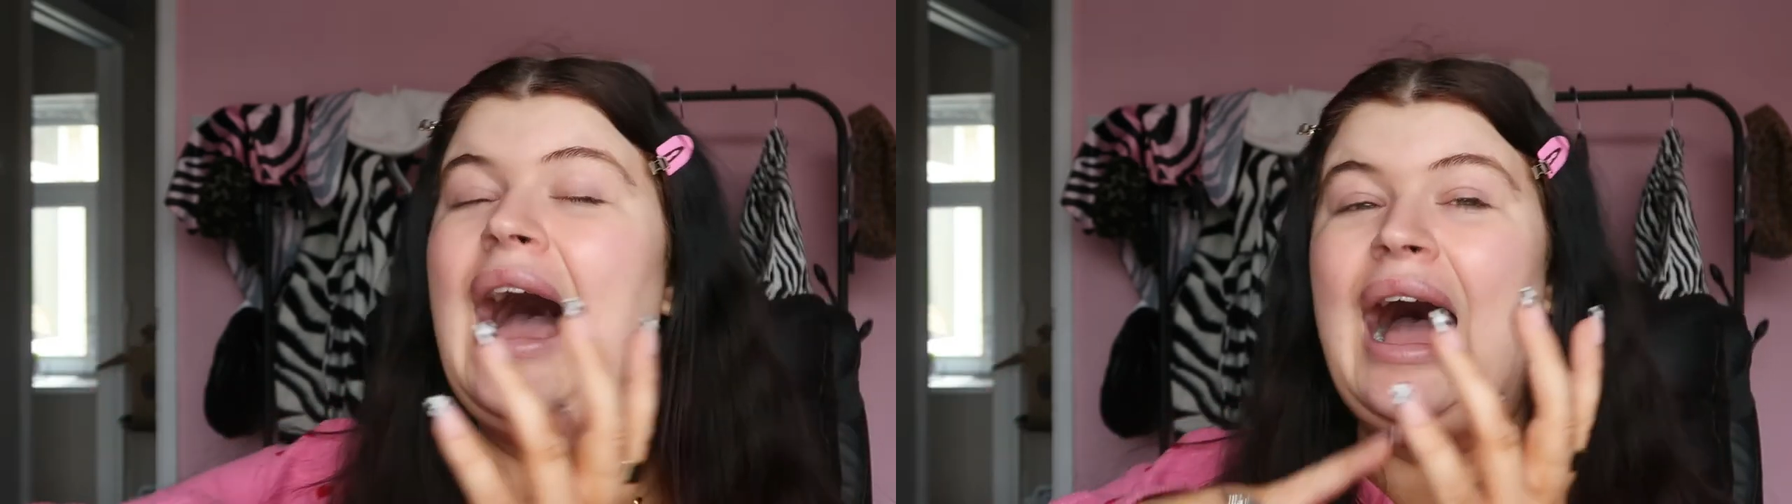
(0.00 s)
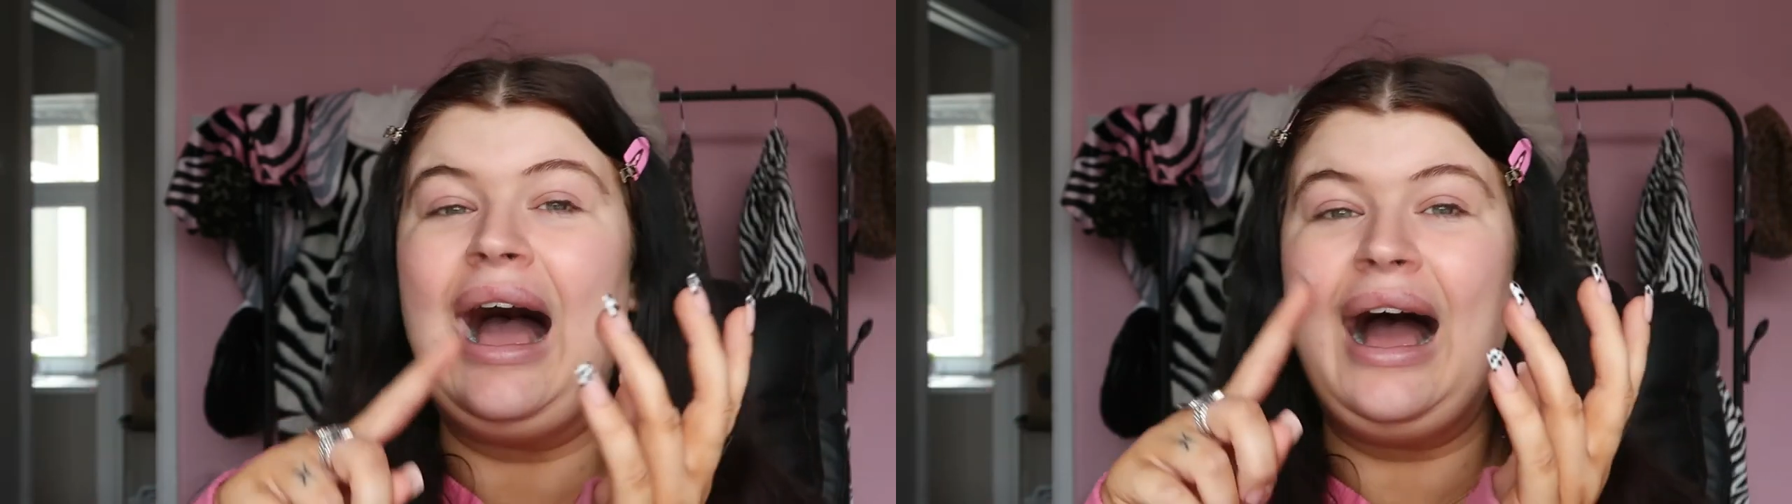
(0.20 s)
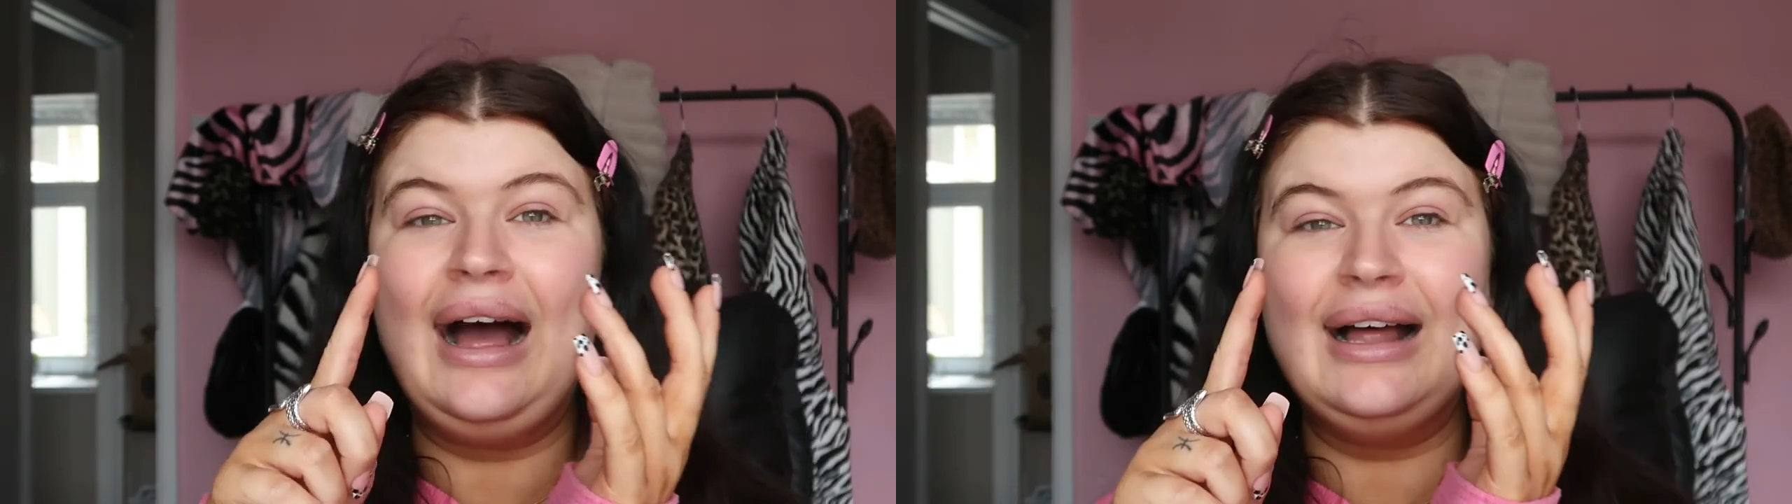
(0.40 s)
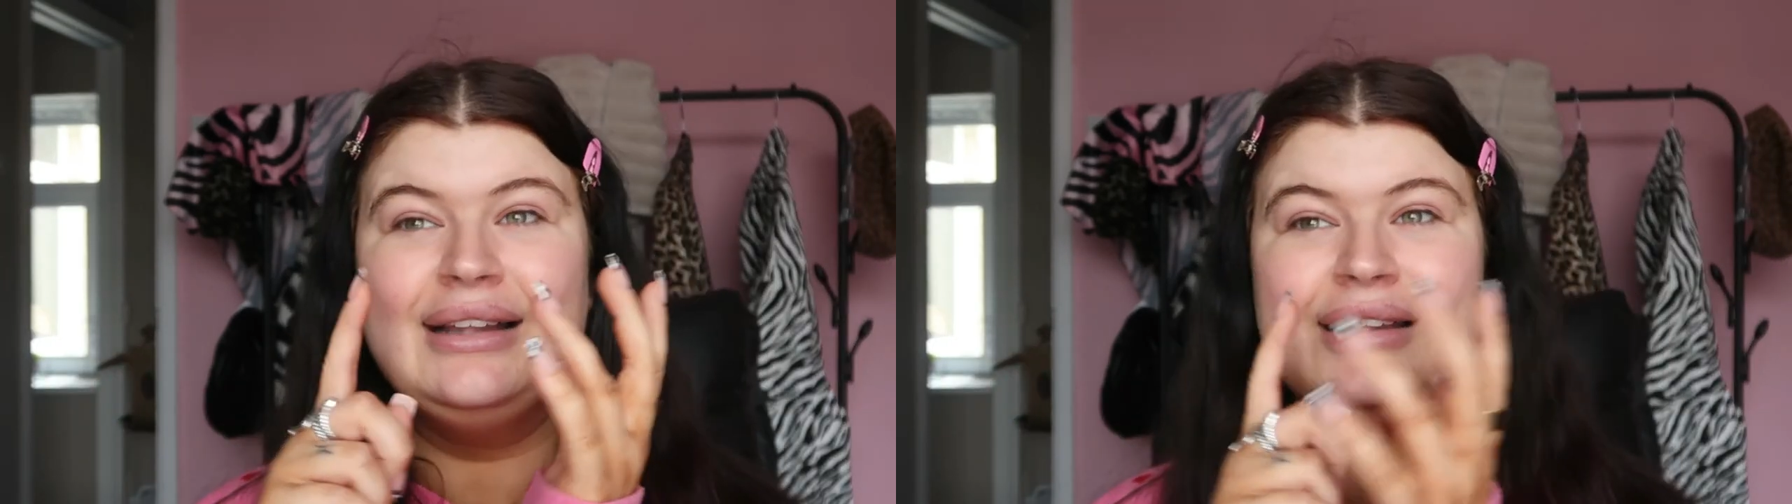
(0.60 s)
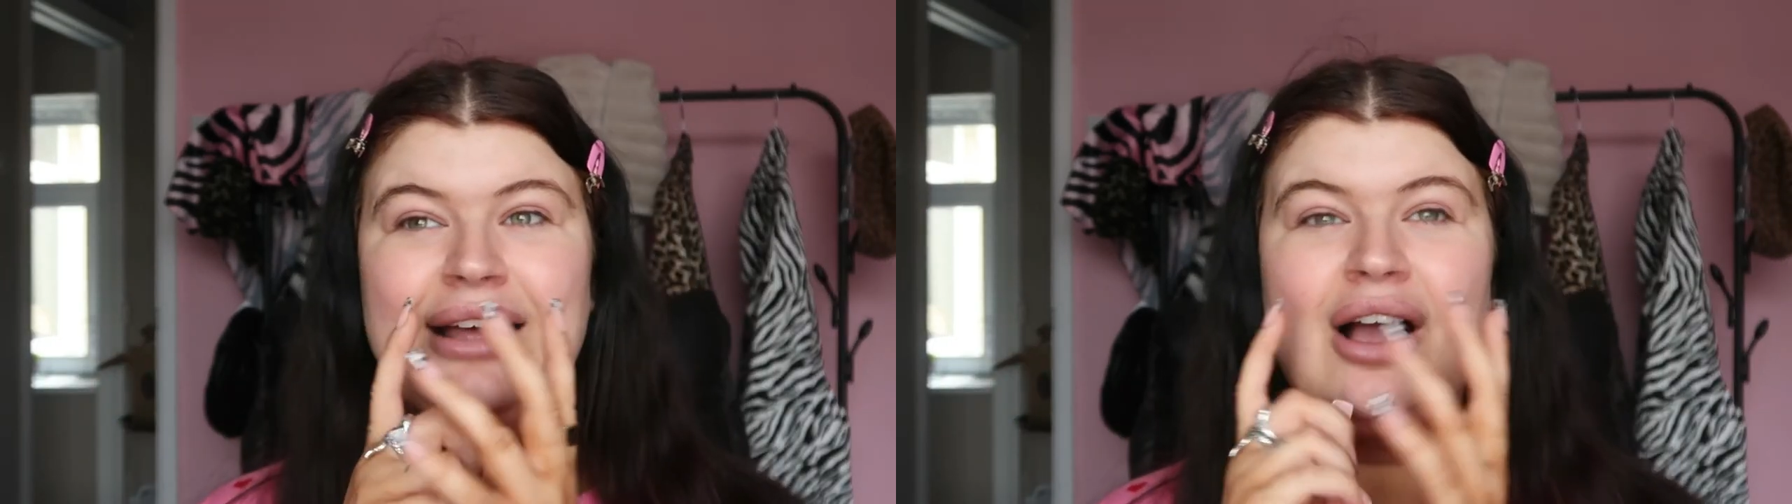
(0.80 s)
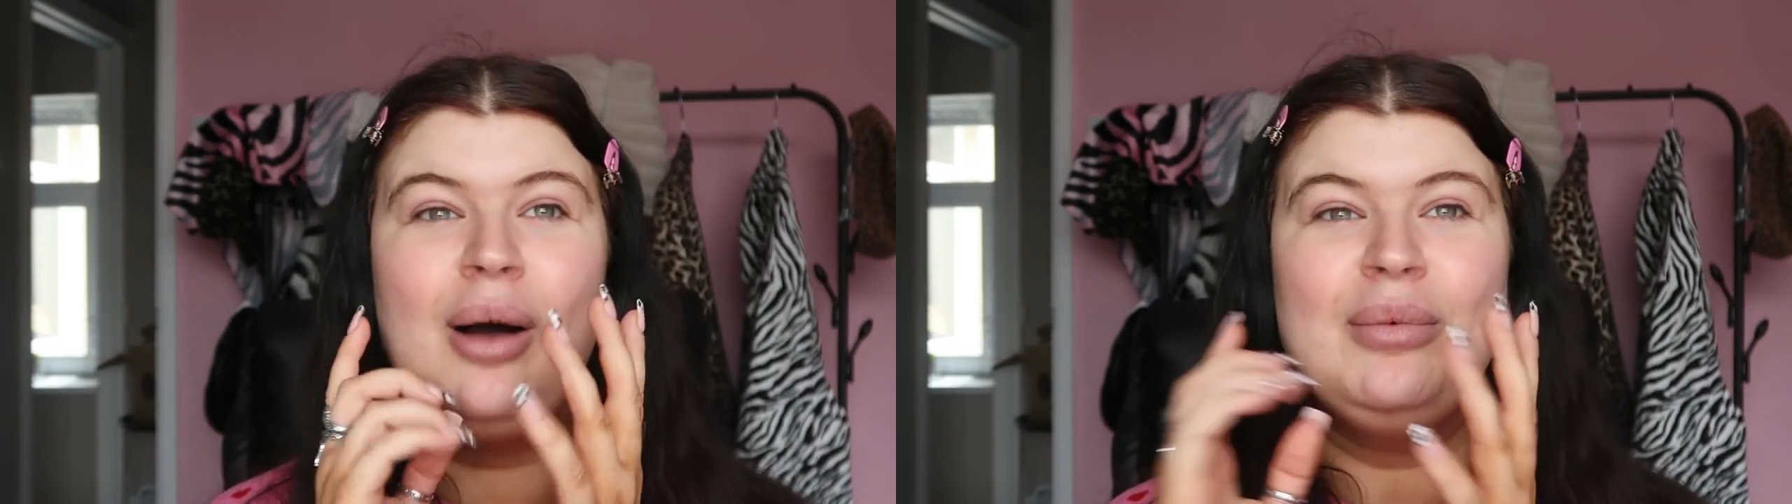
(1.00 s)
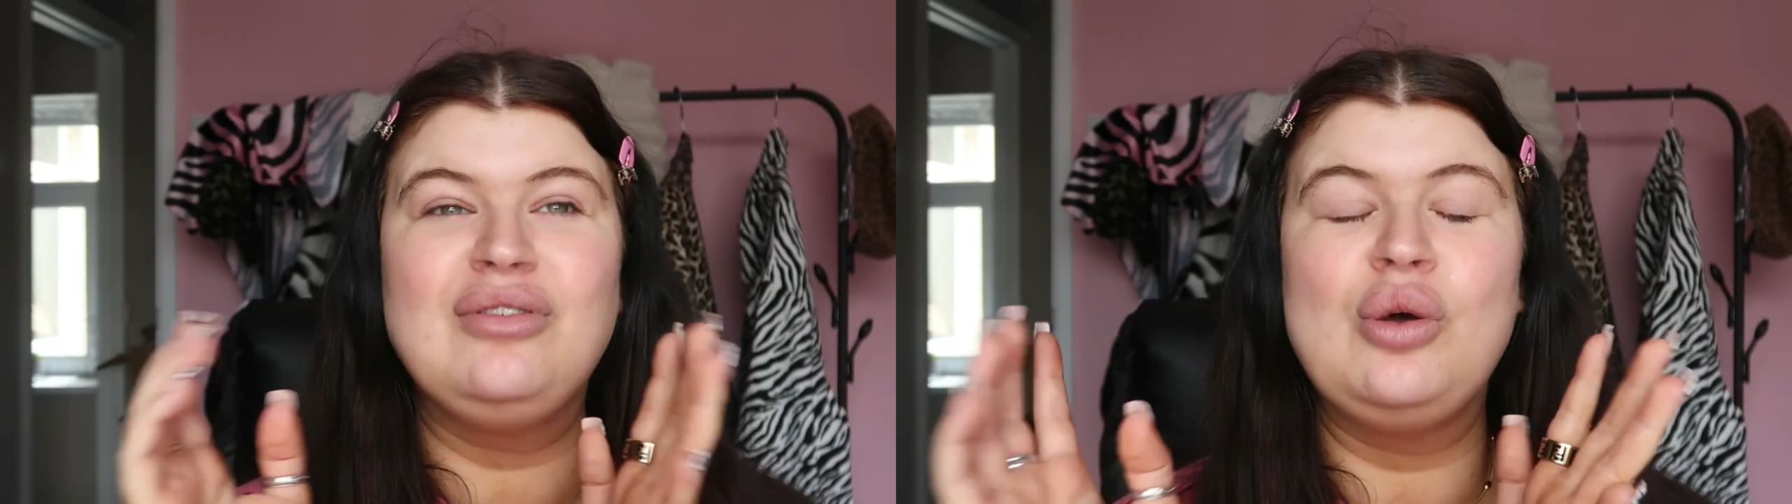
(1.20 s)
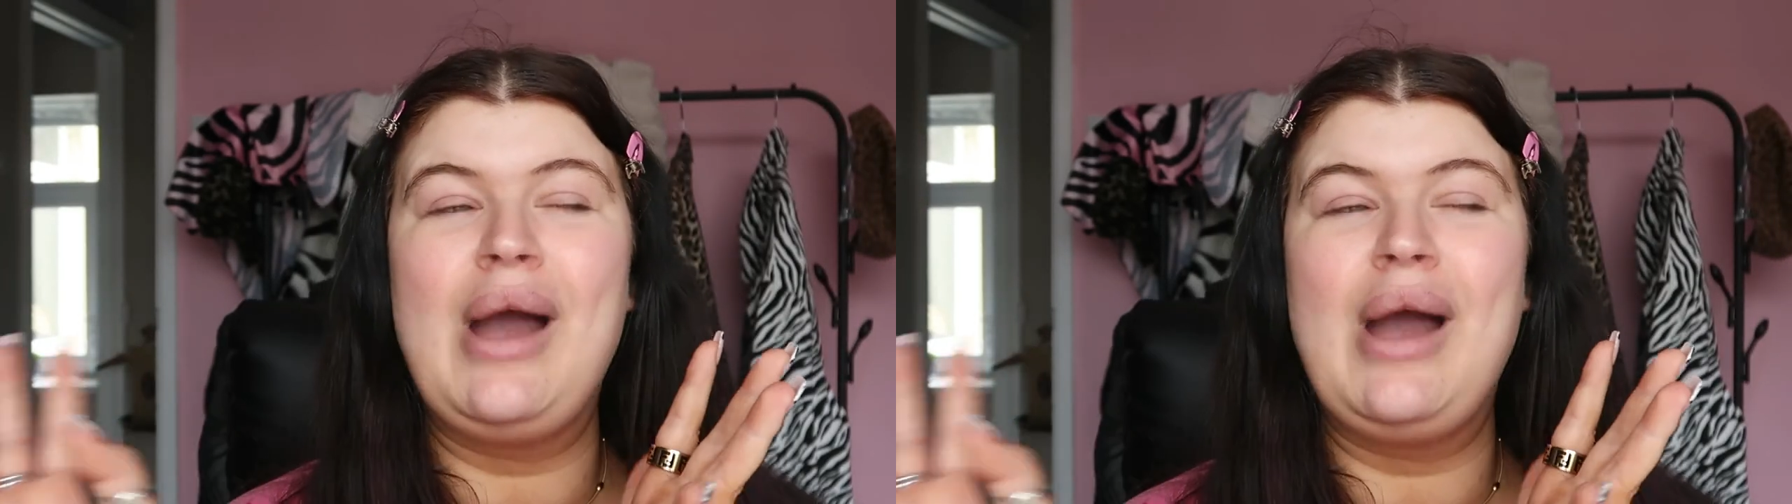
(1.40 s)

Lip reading: and I can't believe the